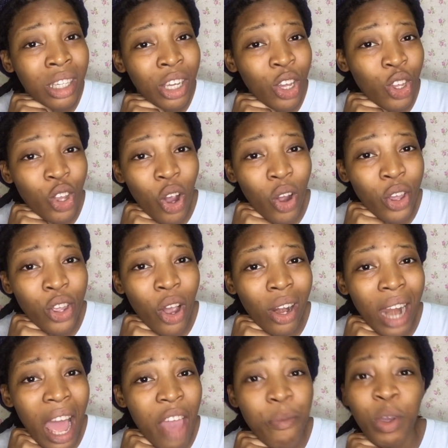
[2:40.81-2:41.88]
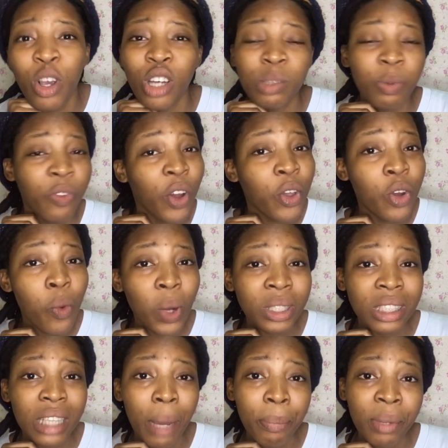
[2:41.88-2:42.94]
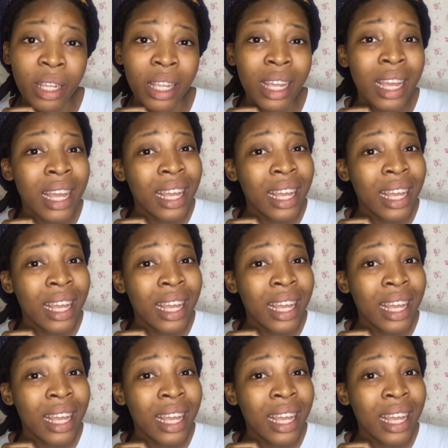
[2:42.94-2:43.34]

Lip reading: in your life, because before you know what is happening,